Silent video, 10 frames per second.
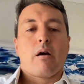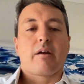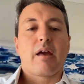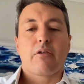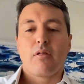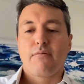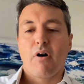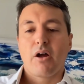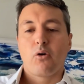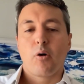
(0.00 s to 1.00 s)
Okay, so the
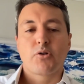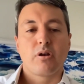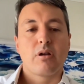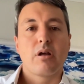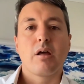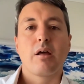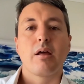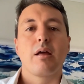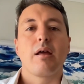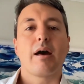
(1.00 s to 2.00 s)
final option
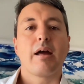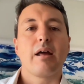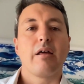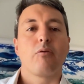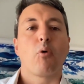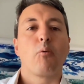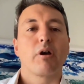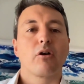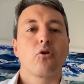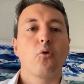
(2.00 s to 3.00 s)
is what we're
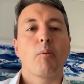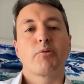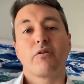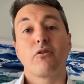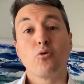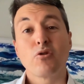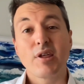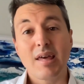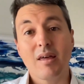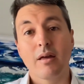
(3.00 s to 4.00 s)
going to call option
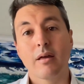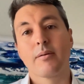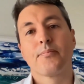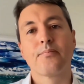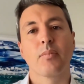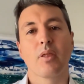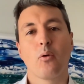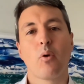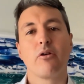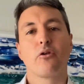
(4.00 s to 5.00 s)
2C,
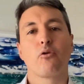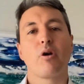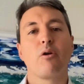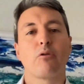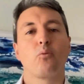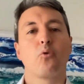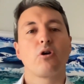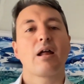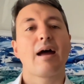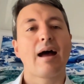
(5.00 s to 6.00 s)
where your degree was
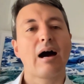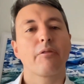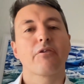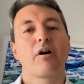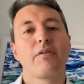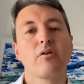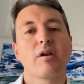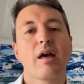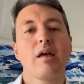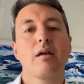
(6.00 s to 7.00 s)
awarded outside the
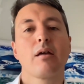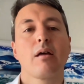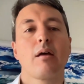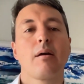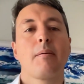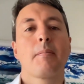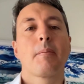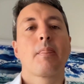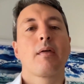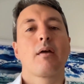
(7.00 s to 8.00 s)
UK
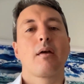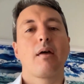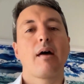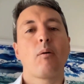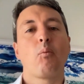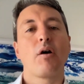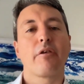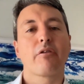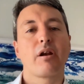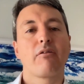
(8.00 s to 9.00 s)
and where the
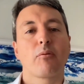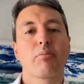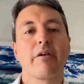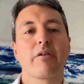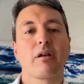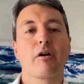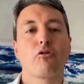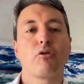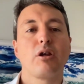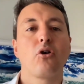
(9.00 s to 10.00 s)
study took place in a
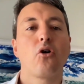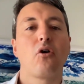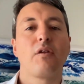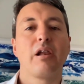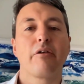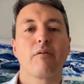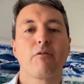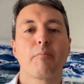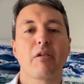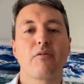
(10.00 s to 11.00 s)
country not on the list of
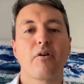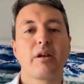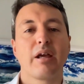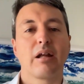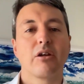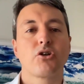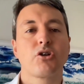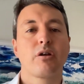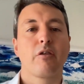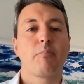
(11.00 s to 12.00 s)
specified English
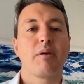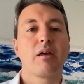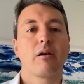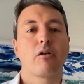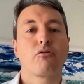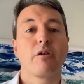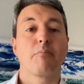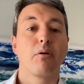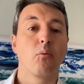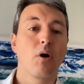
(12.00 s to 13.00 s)
speaking countries,
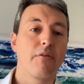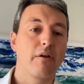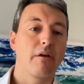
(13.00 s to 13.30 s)
but where